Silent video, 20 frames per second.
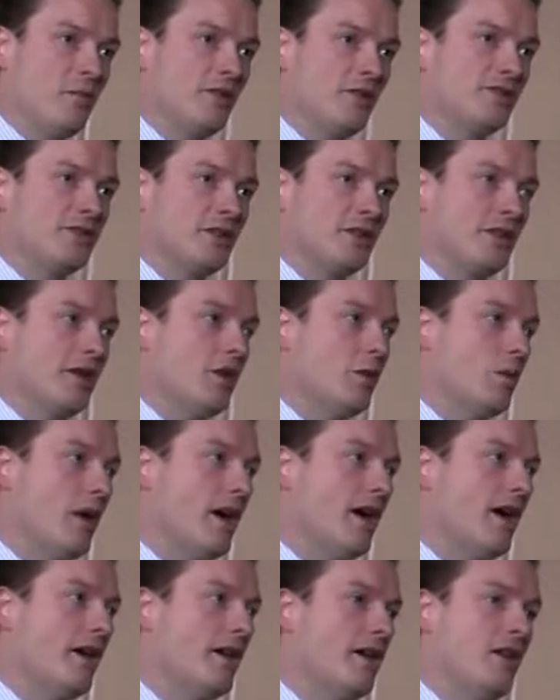months ago,
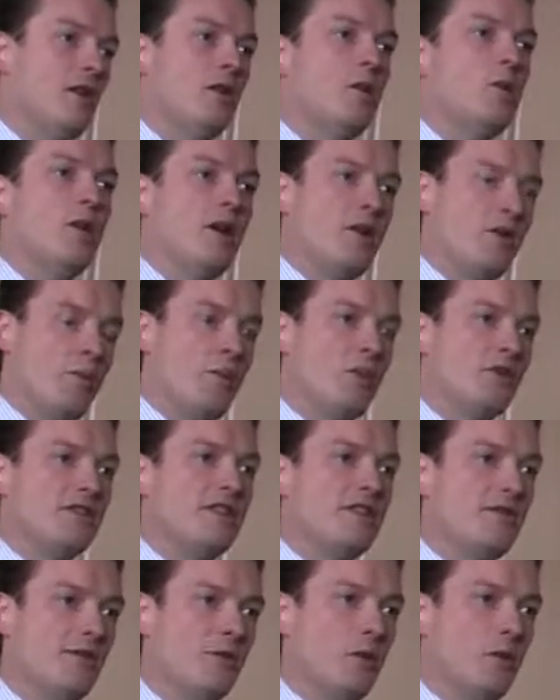where we were
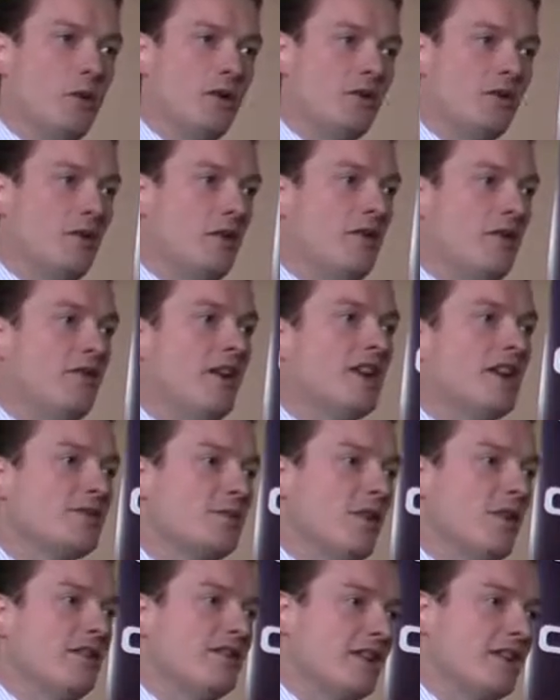putting forward
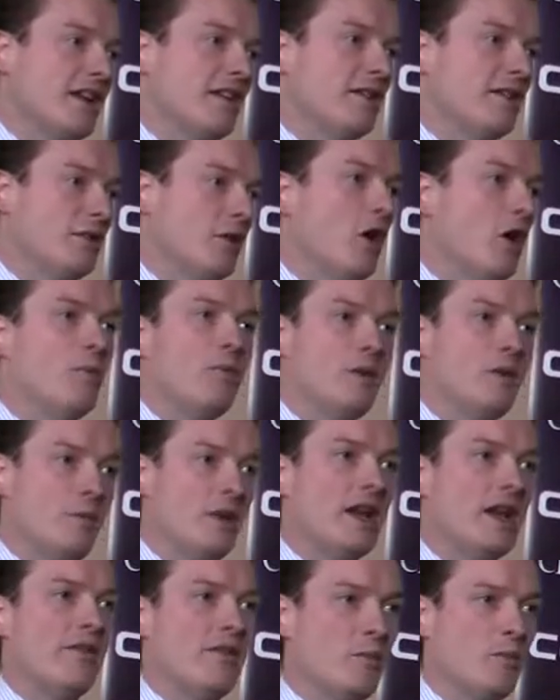investment and hoping
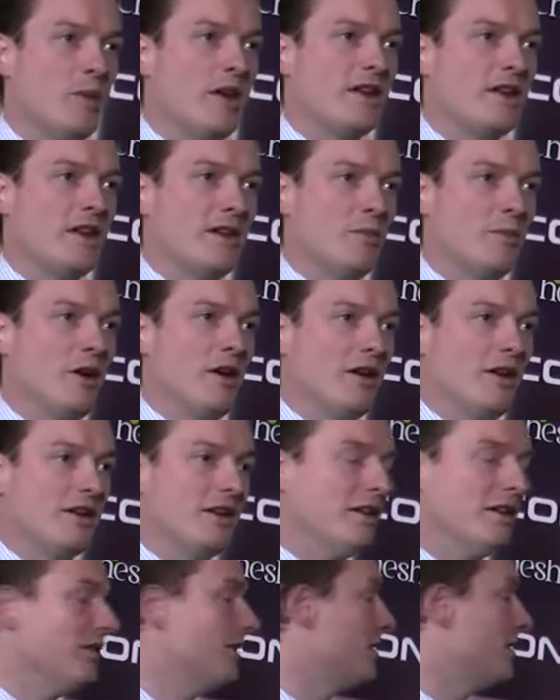we'd have the pick in the
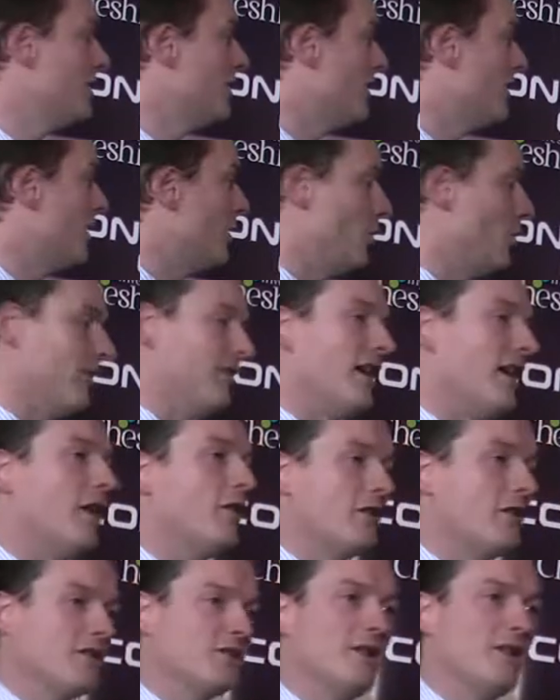market. We've now
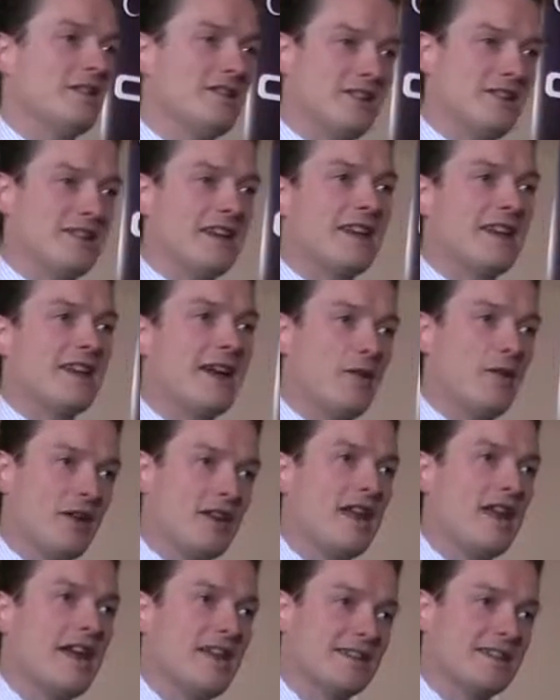got to actually take our
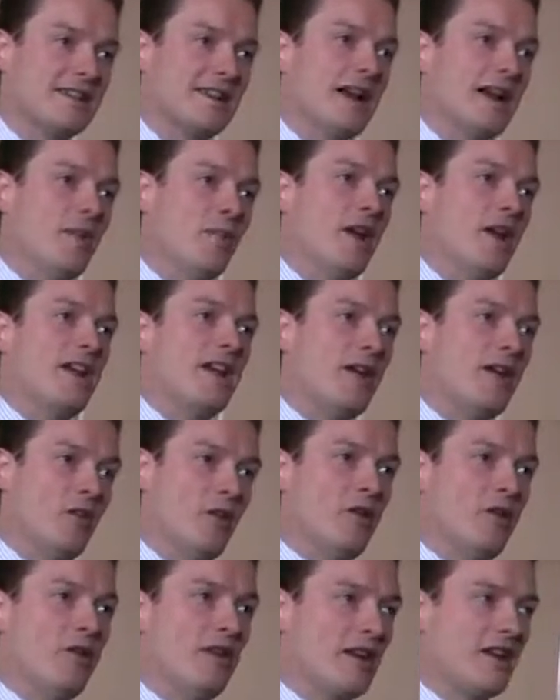case and make
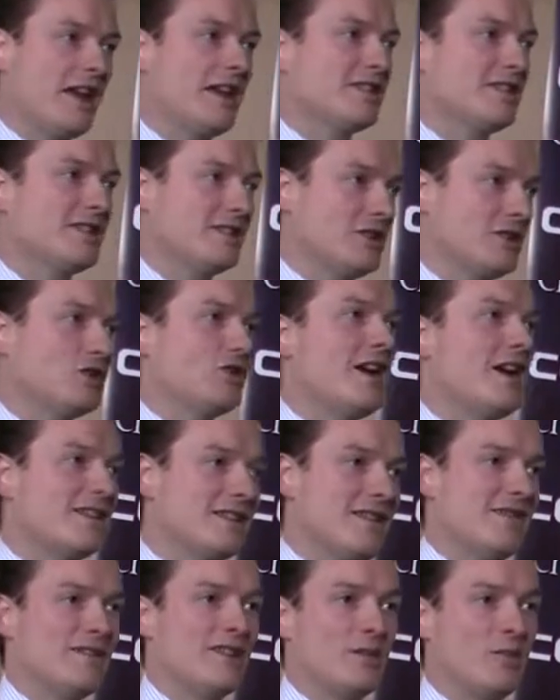our case as
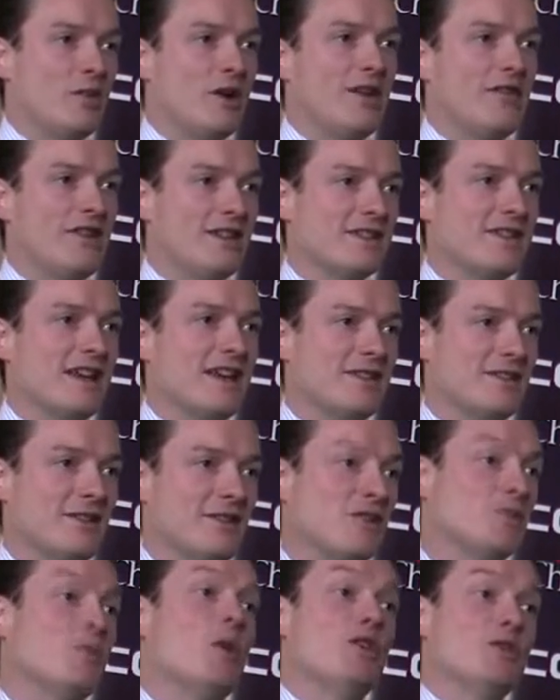attractive to the private
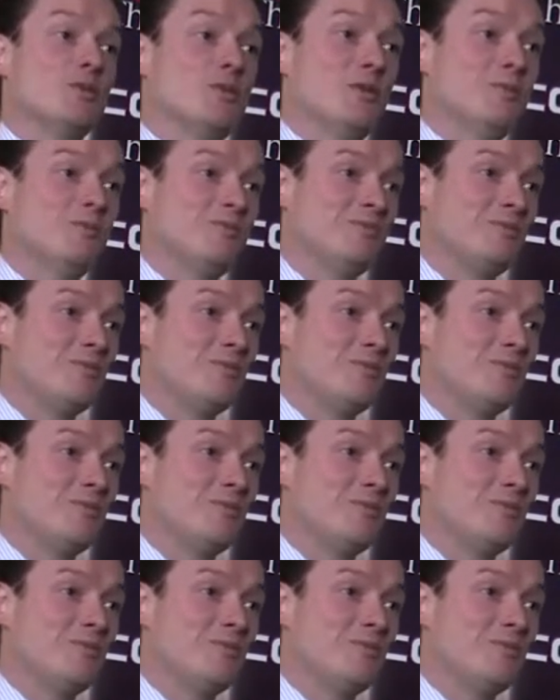sector as possible